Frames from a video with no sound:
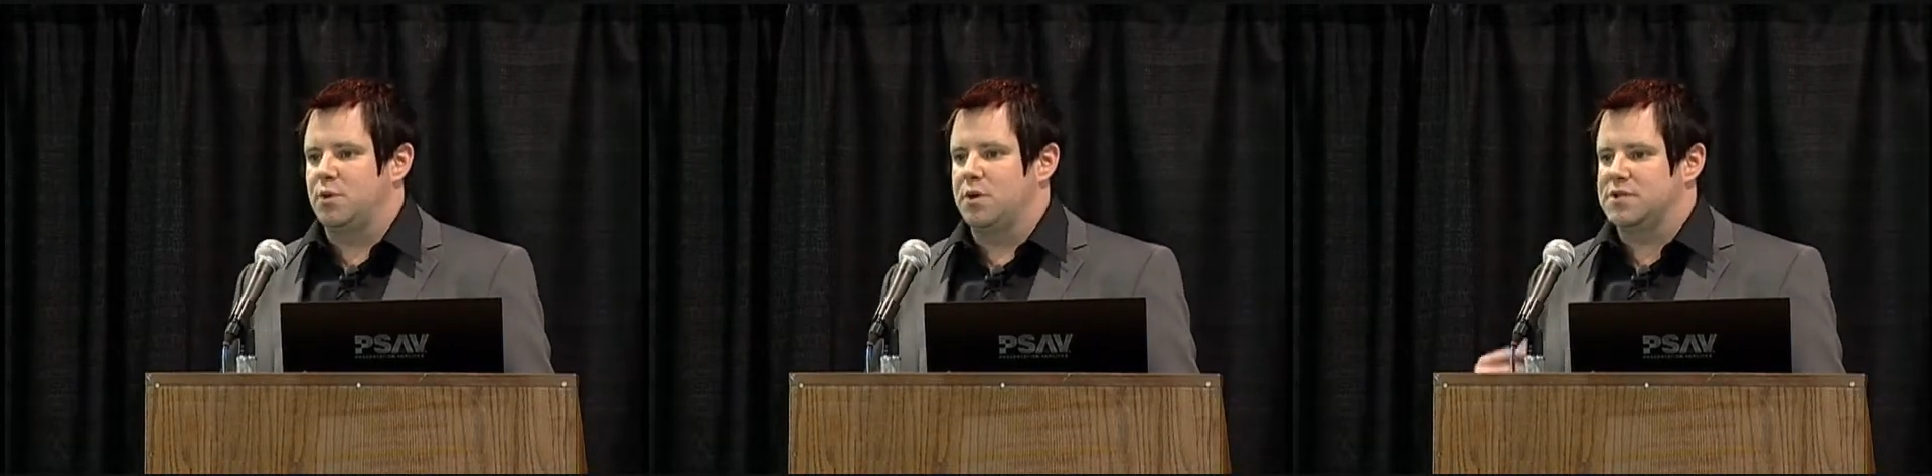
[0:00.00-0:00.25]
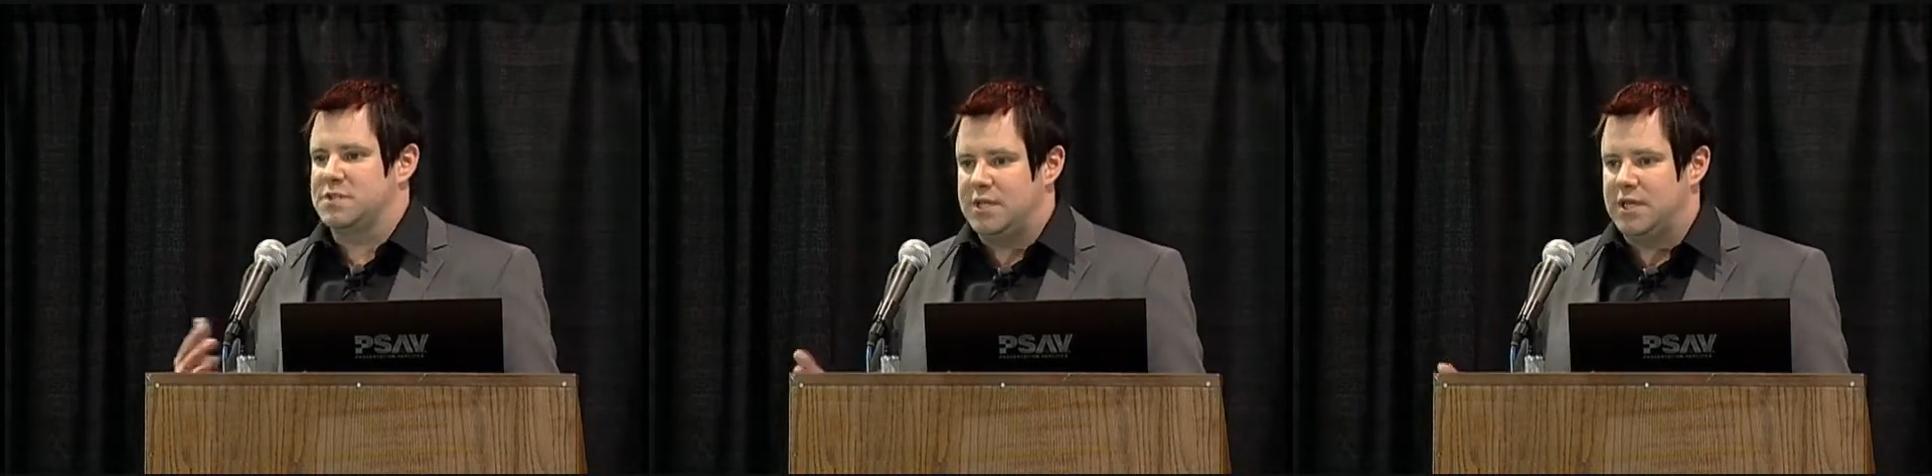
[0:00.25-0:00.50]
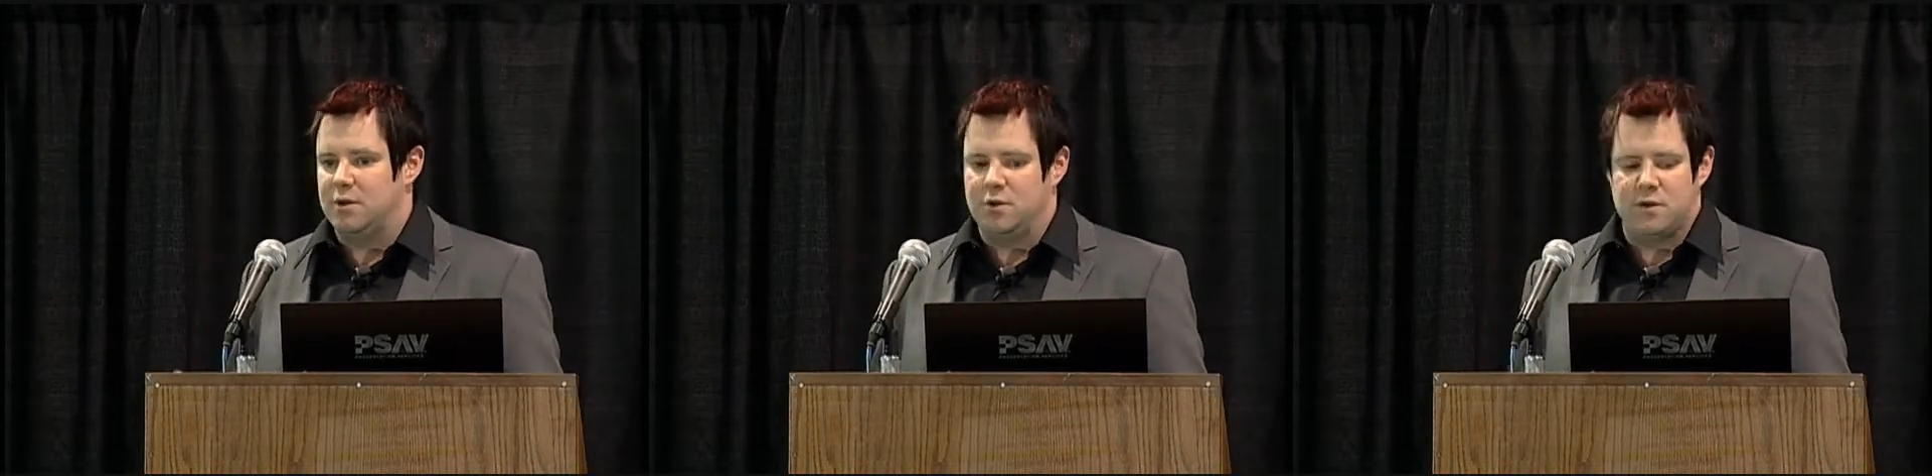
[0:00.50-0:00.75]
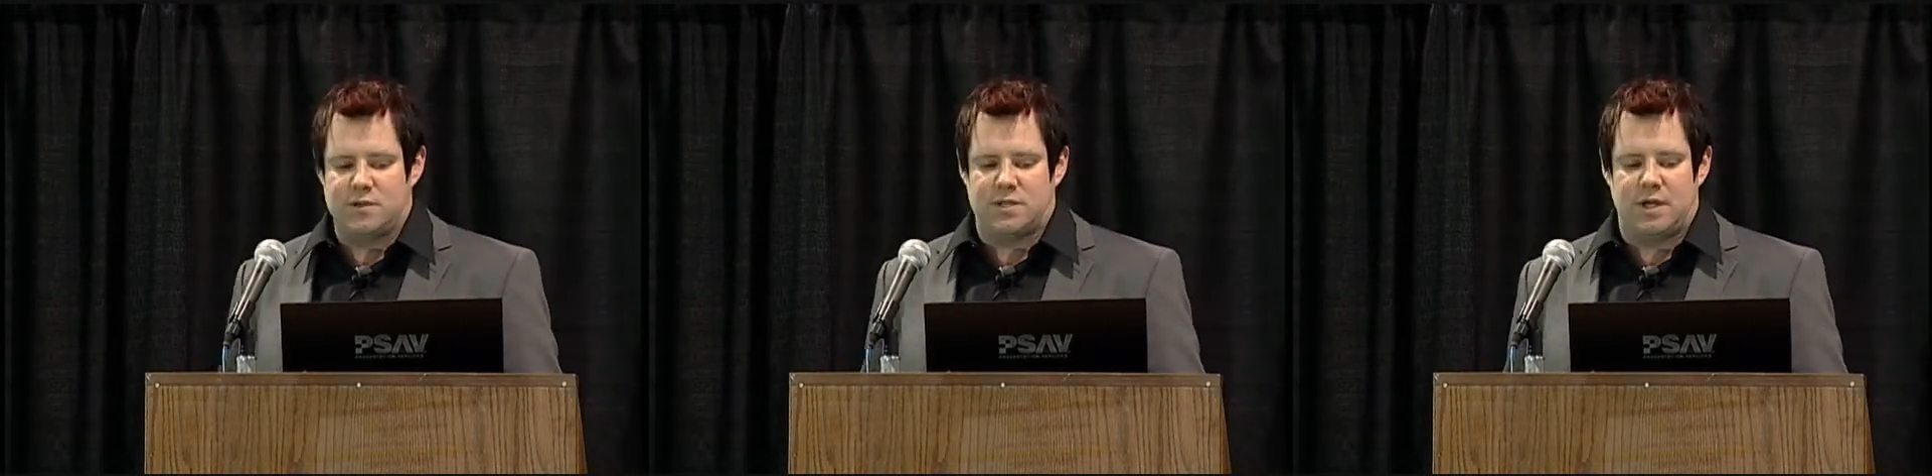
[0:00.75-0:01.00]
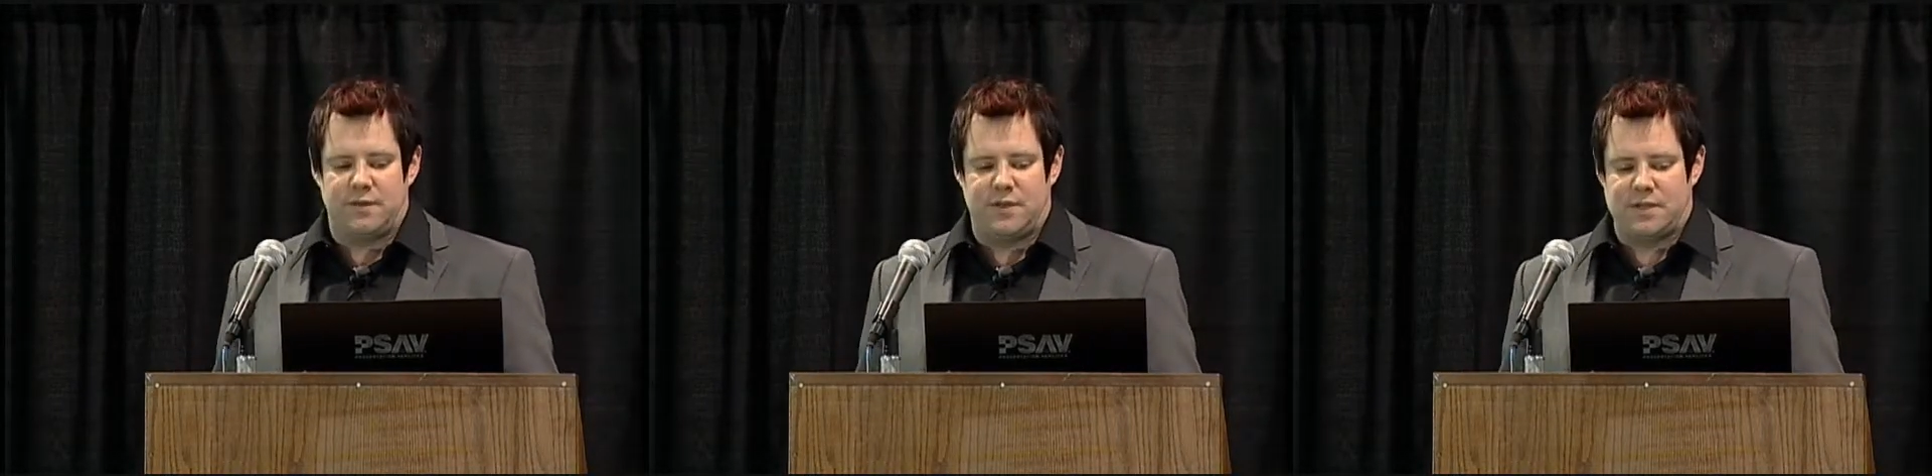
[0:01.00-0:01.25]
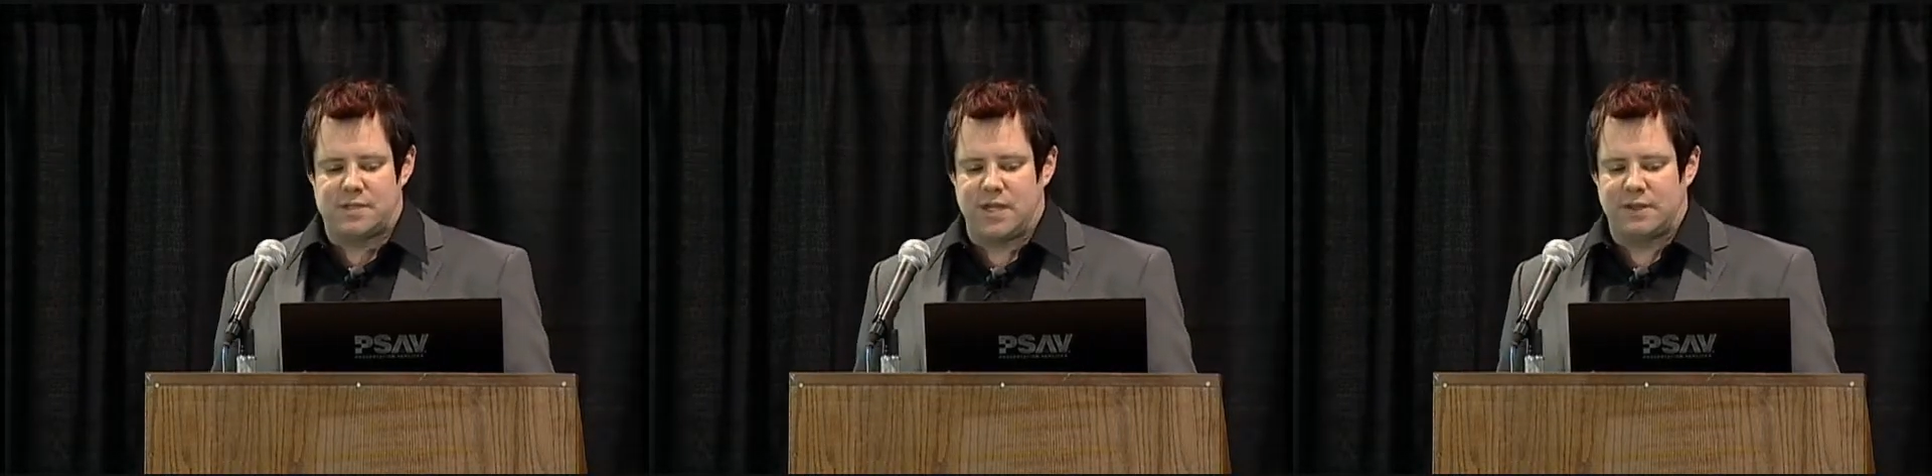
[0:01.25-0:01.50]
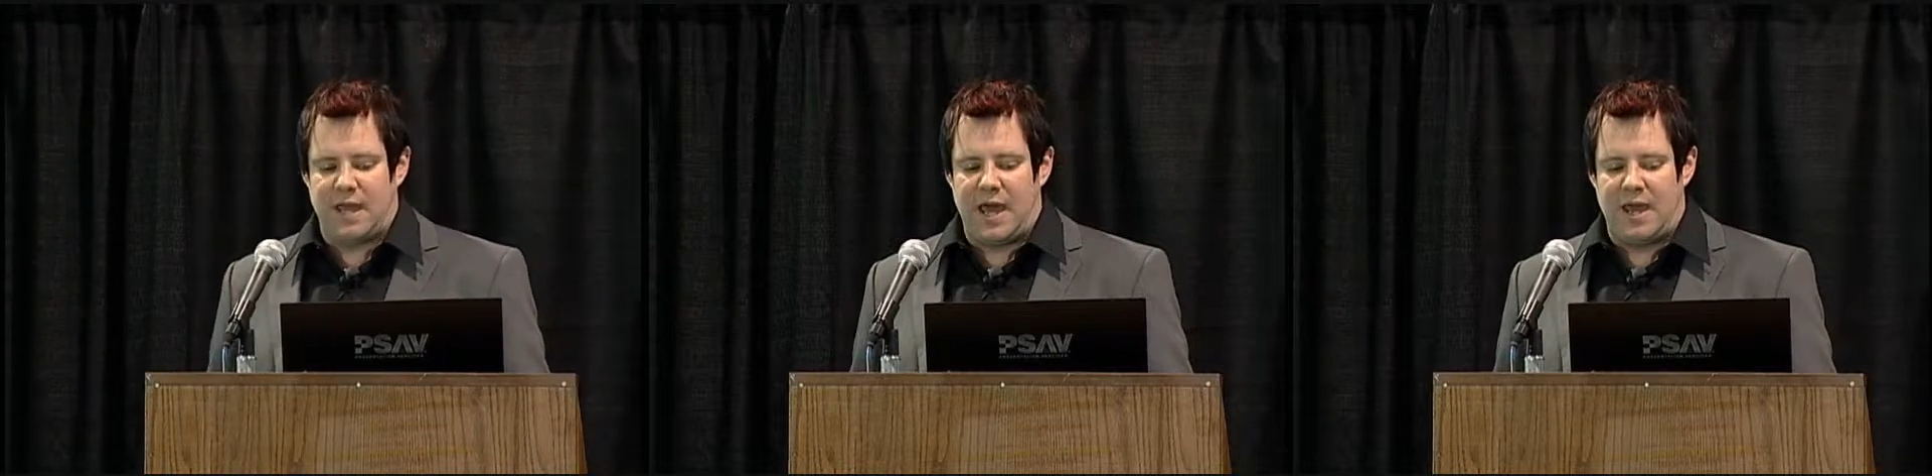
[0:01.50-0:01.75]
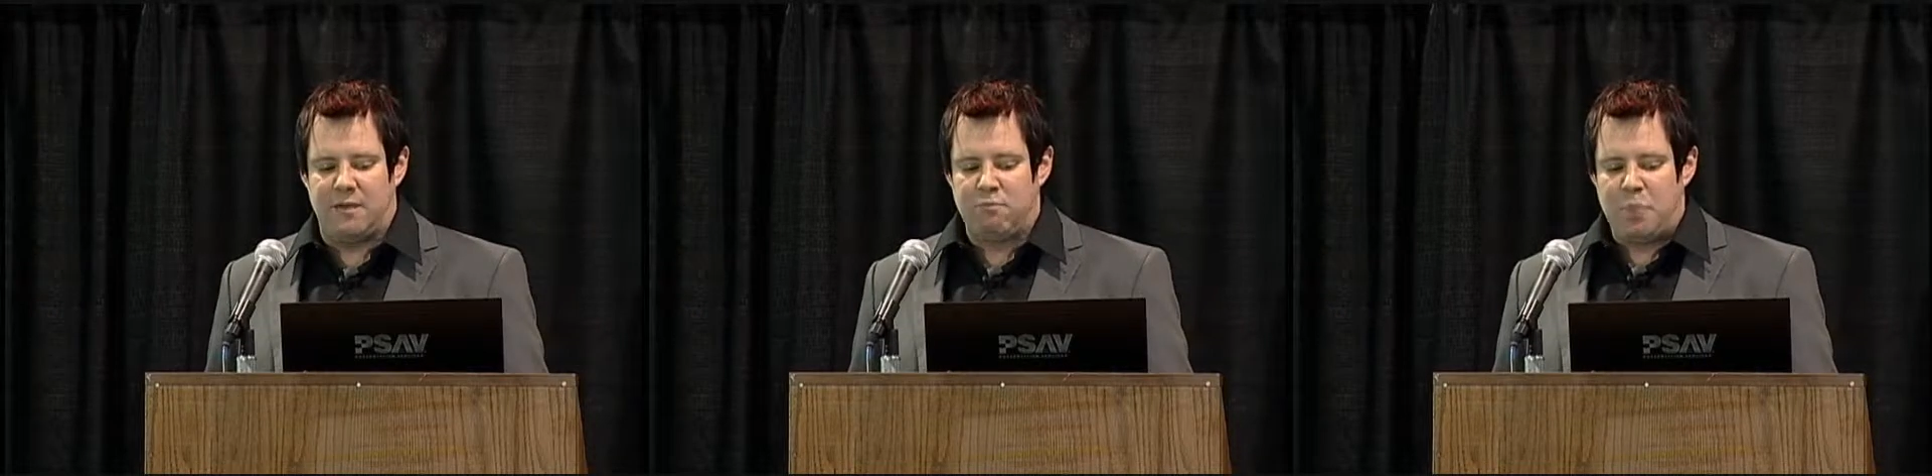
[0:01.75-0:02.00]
or steels, things like that.